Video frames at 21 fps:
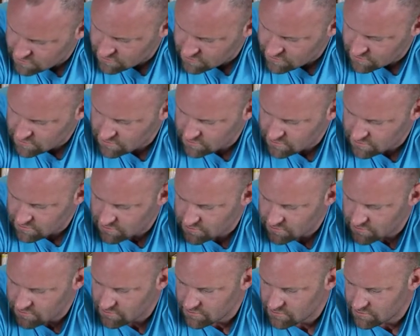
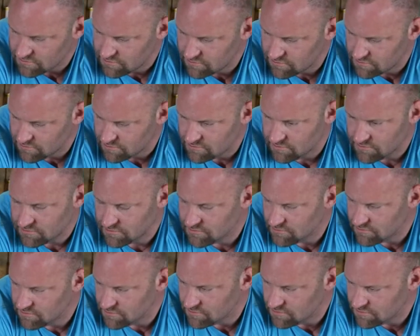
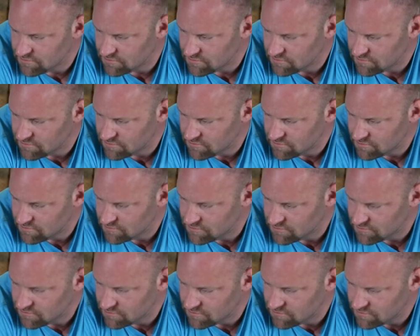
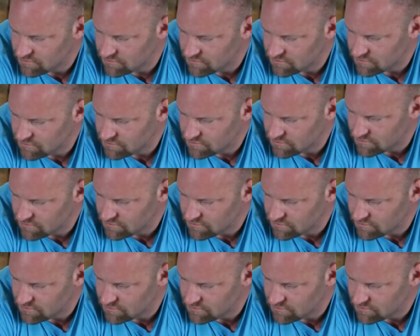[no speech]